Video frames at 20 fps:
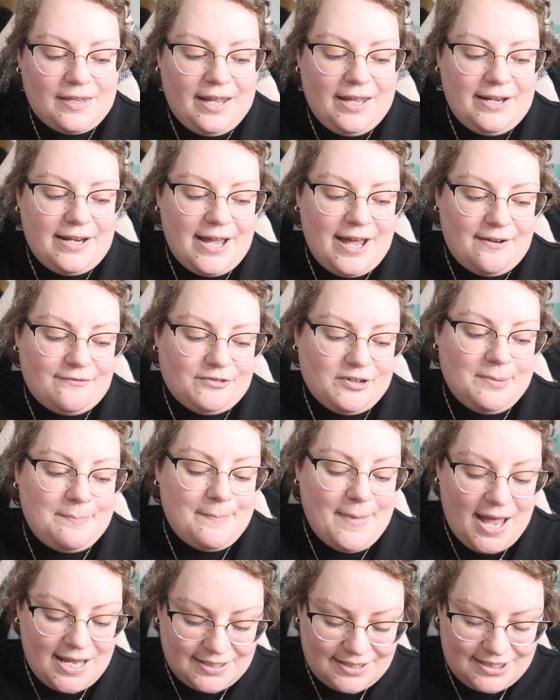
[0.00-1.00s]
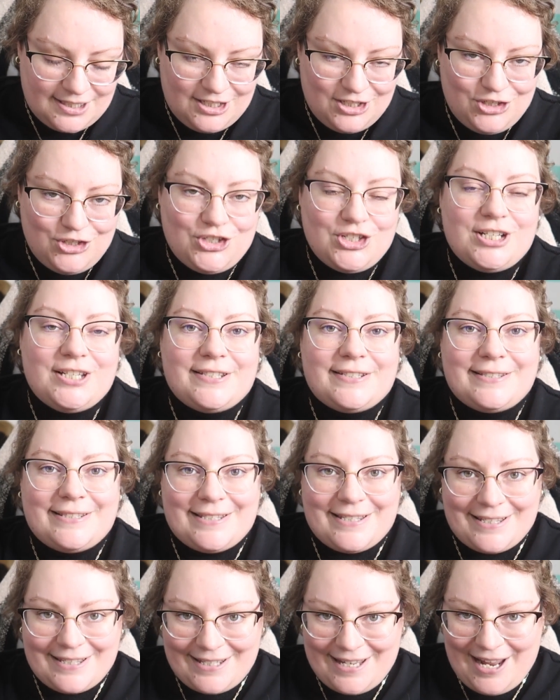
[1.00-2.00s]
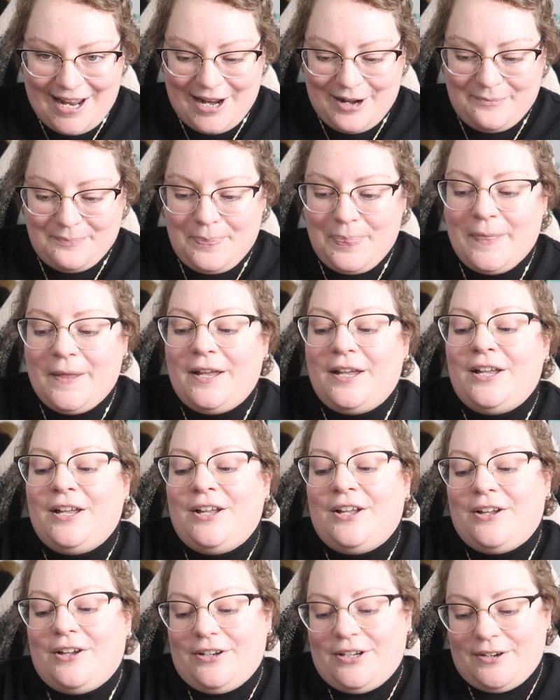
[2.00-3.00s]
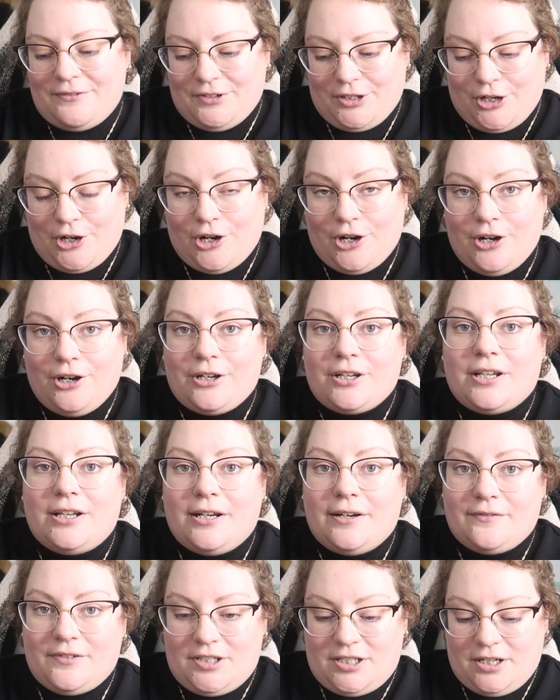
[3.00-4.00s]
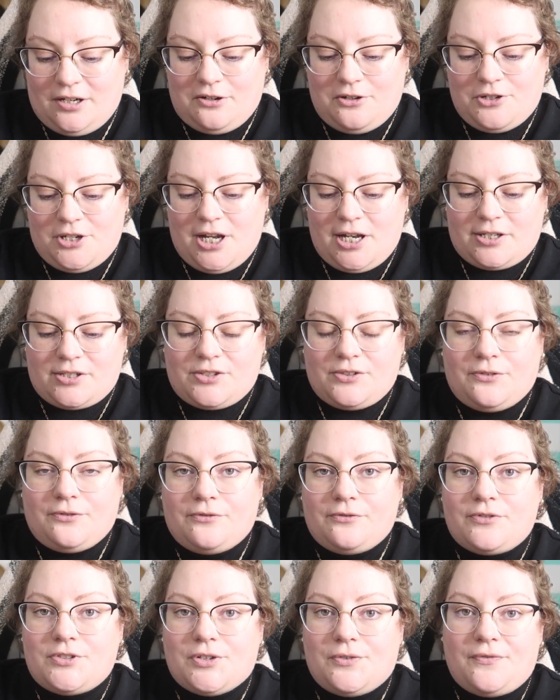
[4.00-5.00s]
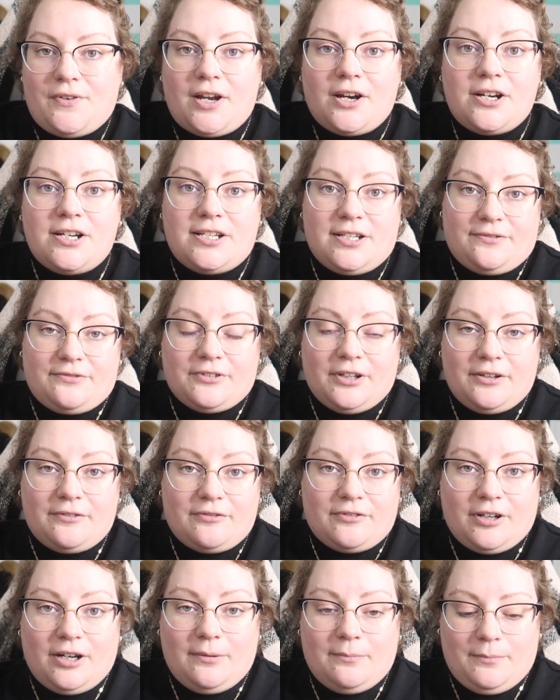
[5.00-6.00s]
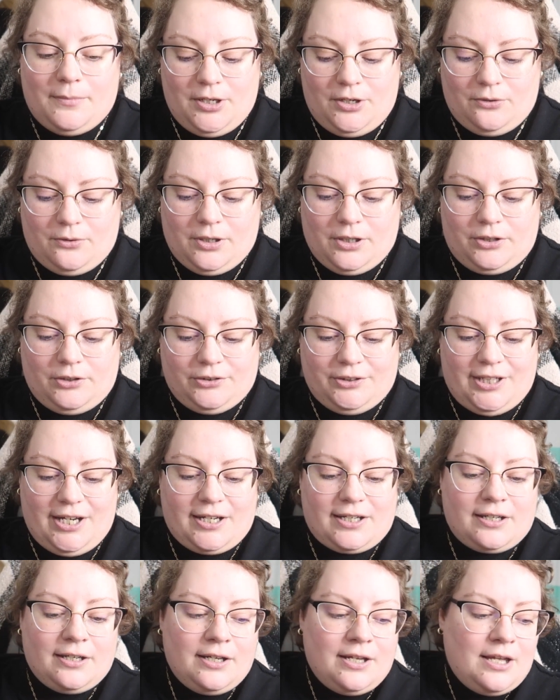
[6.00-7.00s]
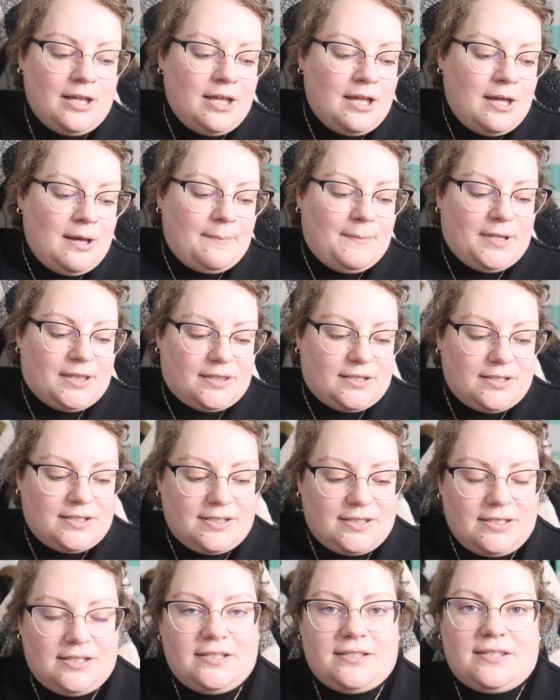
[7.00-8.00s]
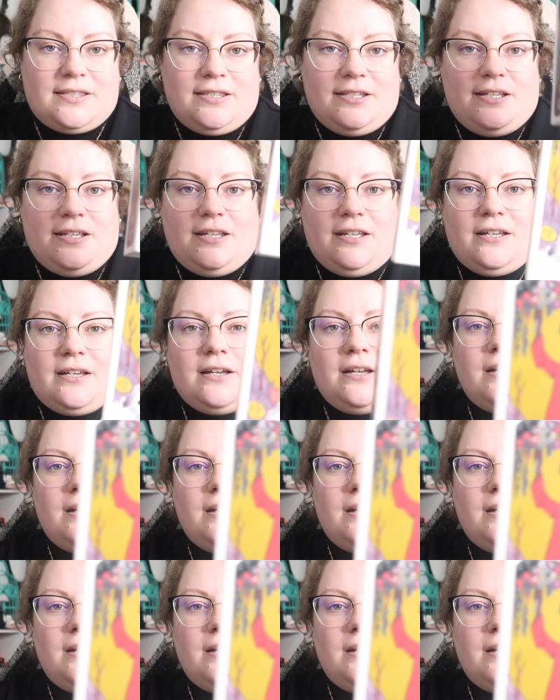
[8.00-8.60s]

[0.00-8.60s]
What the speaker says: and every message is the same on every card in every tarot deck. So very different from an oracle deck. But this is the